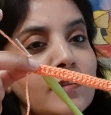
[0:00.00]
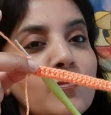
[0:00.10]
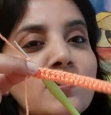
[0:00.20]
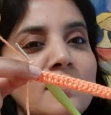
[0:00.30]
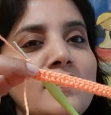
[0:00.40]

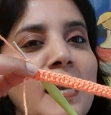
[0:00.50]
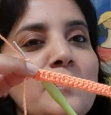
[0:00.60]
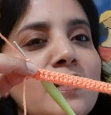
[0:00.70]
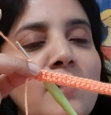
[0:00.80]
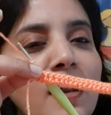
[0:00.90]
most of the
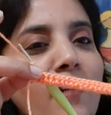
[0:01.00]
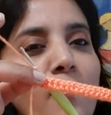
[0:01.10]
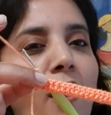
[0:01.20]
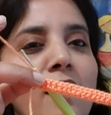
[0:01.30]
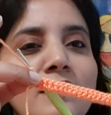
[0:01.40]
time. So none of our
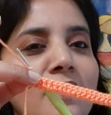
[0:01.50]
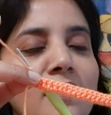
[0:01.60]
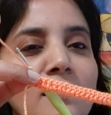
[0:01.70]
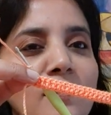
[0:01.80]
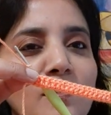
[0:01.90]
products
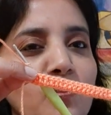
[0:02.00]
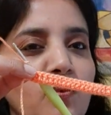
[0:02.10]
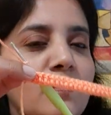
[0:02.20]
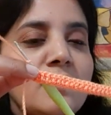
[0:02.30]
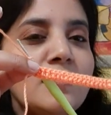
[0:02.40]
are
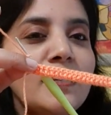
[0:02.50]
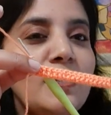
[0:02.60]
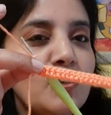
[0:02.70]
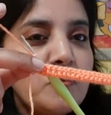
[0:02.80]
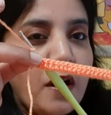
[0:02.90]

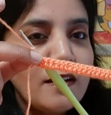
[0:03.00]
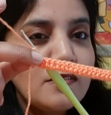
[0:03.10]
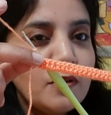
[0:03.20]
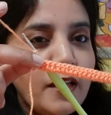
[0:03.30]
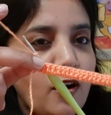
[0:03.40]
single-use products,
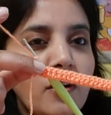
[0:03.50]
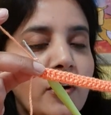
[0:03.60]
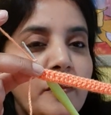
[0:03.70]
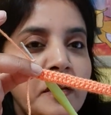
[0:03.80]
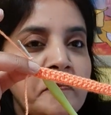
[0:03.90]
so they're not
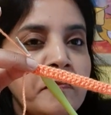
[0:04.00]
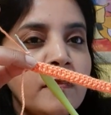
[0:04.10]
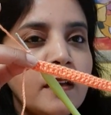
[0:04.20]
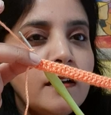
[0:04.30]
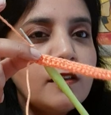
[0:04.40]
going to be
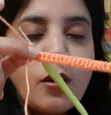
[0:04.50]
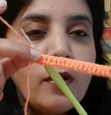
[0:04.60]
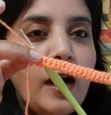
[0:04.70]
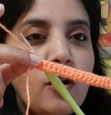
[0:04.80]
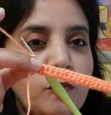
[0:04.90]

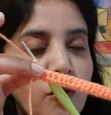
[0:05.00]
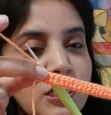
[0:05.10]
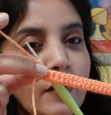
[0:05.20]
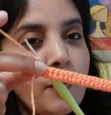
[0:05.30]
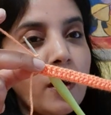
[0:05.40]
thrown out.
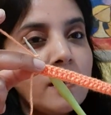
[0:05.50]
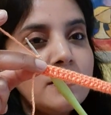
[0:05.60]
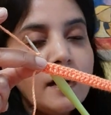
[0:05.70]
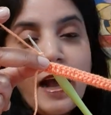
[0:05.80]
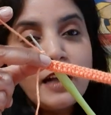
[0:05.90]
Most of our products
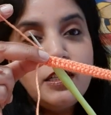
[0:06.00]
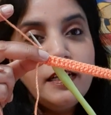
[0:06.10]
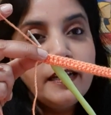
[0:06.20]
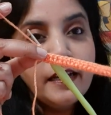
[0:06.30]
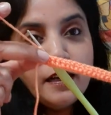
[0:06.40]
are
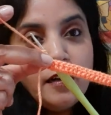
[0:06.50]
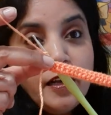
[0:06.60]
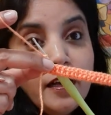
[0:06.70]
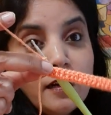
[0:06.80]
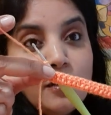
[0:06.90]
actually
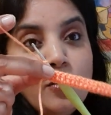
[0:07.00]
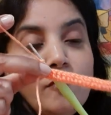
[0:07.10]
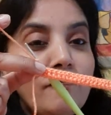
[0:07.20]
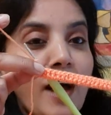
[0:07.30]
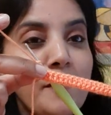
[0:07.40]

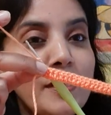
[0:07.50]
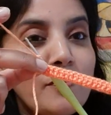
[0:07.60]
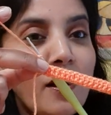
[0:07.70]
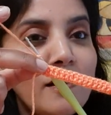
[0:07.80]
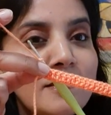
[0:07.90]
heirloom family
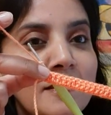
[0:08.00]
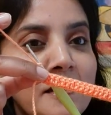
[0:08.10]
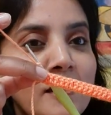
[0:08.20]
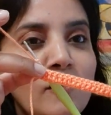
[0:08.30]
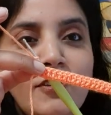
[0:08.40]
products,
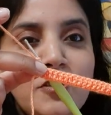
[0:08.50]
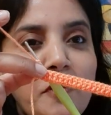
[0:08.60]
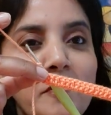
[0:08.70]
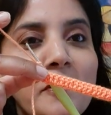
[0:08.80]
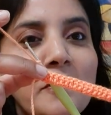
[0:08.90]
which are
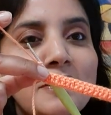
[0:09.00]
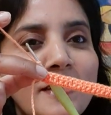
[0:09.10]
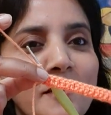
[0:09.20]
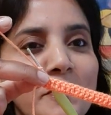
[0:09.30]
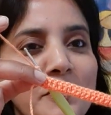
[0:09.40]
probably going to
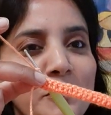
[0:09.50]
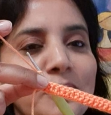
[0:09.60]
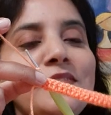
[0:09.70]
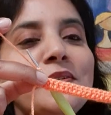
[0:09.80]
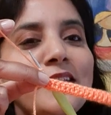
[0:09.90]
stay with you
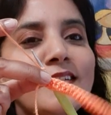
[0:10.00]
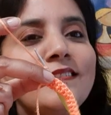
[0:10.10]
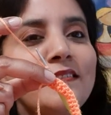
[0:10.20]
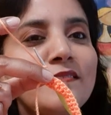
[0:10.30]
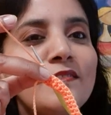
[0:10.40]
and your
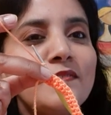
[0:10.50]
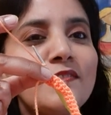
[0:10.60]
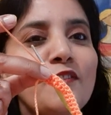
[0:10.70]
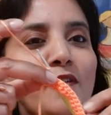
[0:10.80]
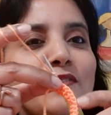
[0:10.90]
kids and
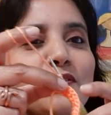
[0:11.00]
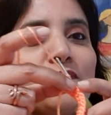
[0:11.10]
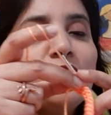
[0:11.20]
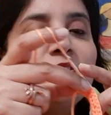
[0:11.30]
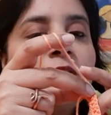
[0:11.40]
so on and so
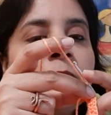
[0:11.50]
forth.